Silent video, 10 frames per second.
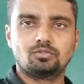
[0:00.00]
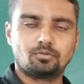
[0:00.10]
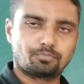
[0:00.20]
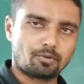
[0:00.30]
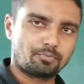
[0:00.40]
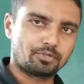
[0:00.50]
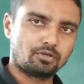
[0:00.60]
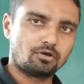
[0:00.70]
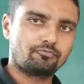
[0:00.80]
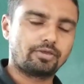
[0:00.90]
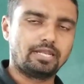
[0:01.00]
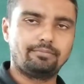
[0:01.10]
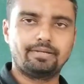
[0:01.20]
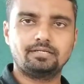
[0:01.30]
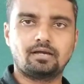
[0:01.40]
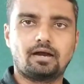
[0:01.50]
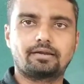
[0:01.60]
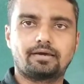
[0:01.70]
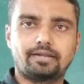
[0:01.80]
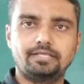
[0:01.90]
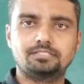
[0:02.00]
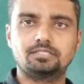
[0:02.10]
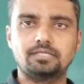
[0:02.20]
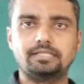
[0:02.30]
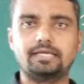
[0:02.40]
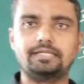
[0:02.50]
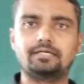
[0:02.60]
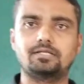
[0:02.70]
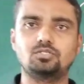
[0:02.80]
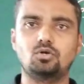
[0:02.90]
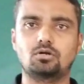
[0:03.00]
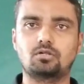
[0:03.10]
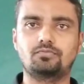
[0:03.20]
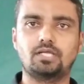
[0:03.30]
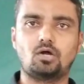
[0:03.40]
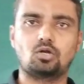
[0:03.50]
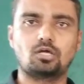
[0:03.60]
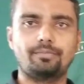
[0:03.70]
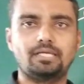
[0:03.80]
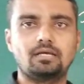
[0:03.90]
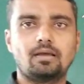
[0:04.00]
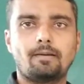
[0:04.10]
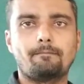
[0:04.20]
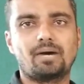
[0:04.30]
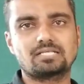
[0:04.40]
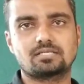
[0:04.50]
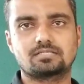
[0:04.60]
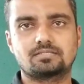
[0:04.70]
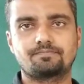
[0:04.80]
The property of element are arranged in the increasing order of their atomic masses.